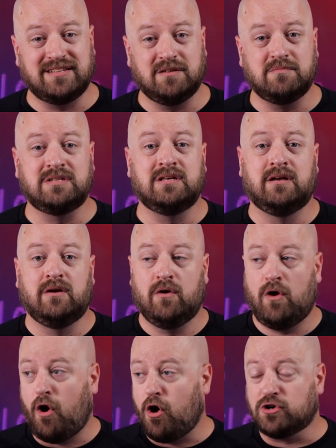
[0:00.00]
systems
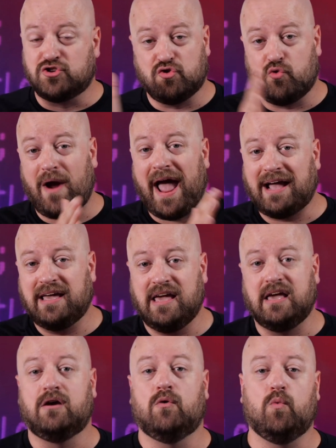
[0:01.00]
are
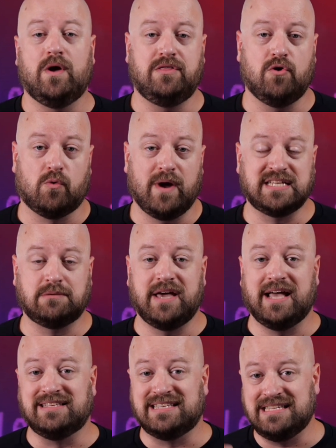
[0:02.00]
tracking with your
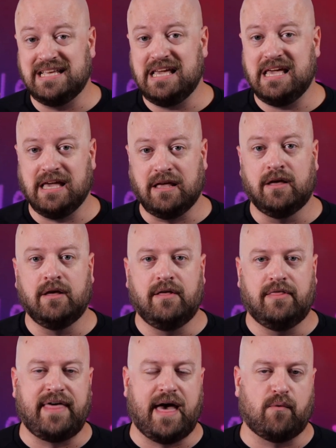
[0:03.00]
resume and seeing
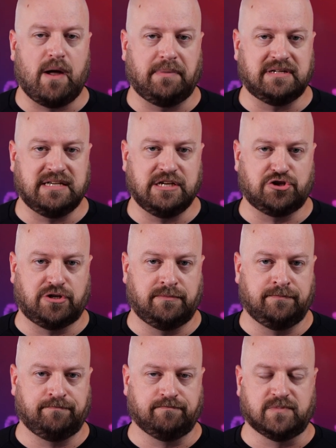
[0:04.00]
that
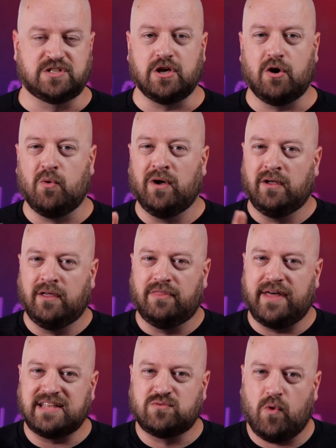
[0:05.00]
repetition. So
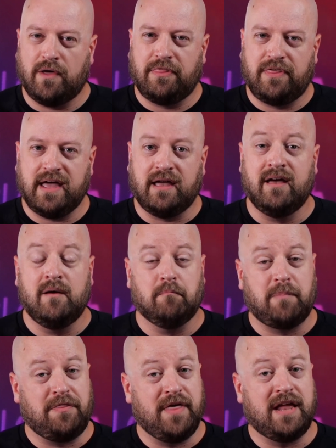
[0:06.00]
that's one thing,
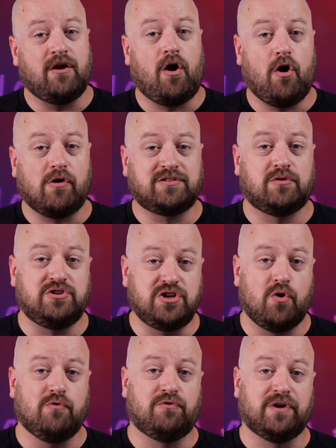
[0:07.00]
but then also
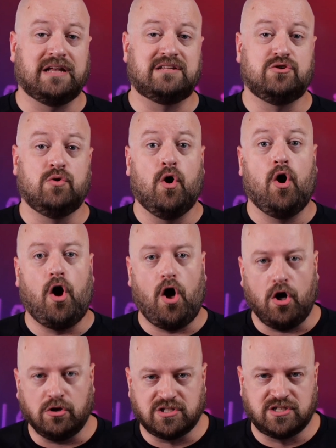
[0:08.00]
don't forget to
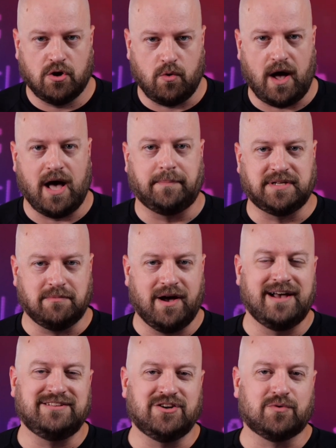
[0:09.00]
also
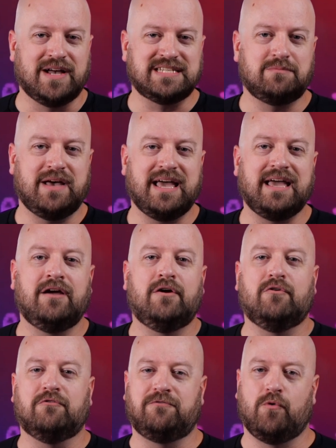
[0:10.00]
optimize your resume
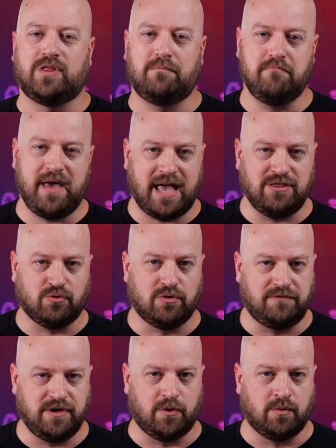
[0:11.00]
for the
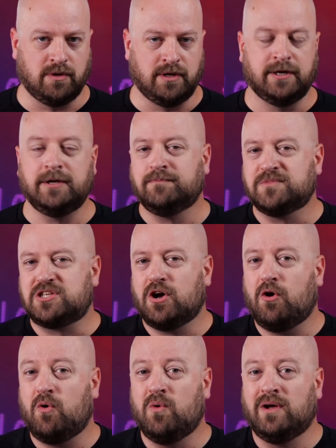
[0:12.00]
manual review.
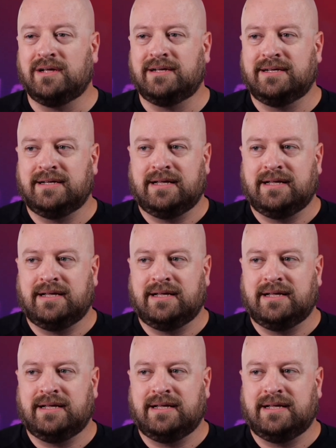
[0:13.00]
So